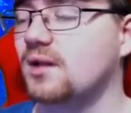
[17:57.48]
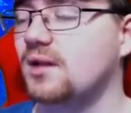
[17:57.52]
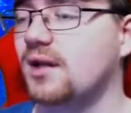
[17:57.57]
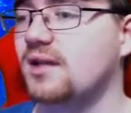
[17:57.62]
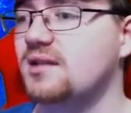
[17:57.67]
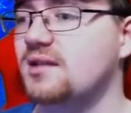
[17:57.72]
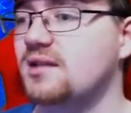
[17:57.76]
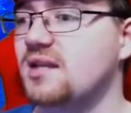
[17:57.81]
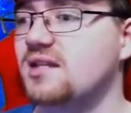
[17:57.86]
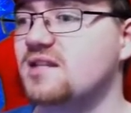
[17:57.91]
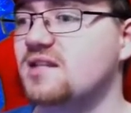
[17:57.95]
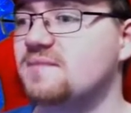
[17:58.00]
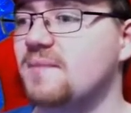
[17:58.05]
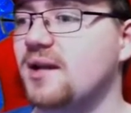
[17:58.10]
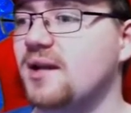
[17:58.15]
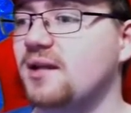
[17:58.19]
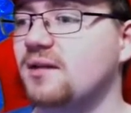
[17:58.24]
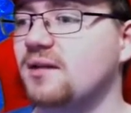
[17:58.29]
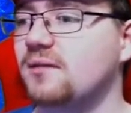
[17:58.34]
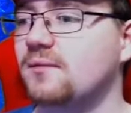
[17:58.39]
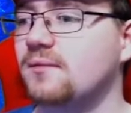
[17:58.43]
Hey, take this,
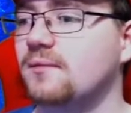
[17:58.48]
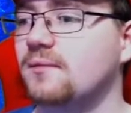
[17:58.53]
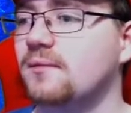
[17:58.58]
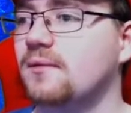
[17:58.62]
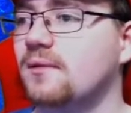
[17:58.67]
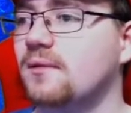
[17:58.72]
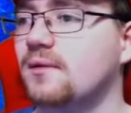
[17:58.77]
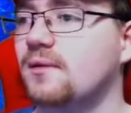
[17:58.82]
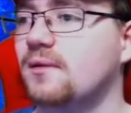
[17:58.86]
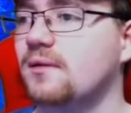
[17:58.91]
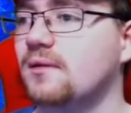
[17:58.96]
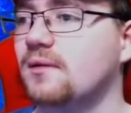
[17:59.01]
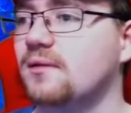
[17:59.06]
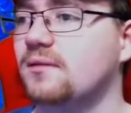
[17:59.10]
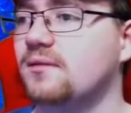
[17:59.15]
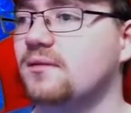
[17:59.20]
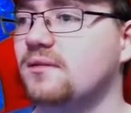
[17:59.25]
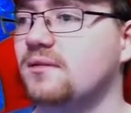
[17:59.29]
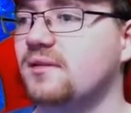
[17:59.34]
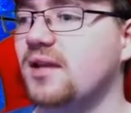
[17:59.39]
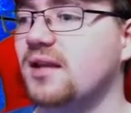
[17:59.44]
Mario!
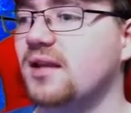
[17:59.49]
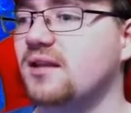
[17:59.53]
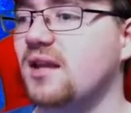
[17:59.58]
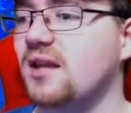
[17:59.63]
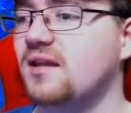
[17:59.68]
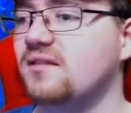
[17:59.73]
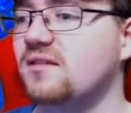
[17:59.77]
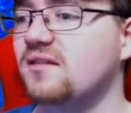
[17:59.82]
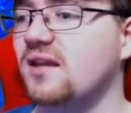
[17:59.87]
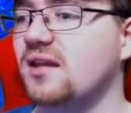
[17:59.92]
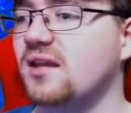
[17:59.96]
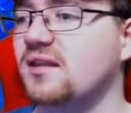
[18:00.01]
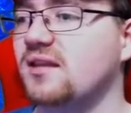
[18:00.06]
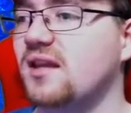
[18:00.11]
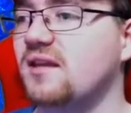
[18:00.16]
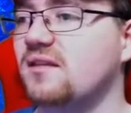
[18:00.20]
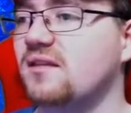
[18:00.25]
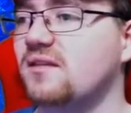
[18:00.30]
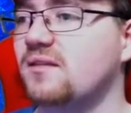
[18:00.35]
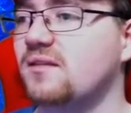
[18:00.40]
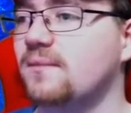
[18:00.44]
Take this, take
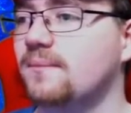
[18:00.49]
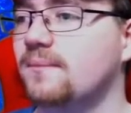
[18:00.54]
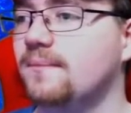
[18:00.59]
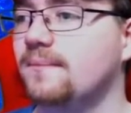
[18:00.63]
this!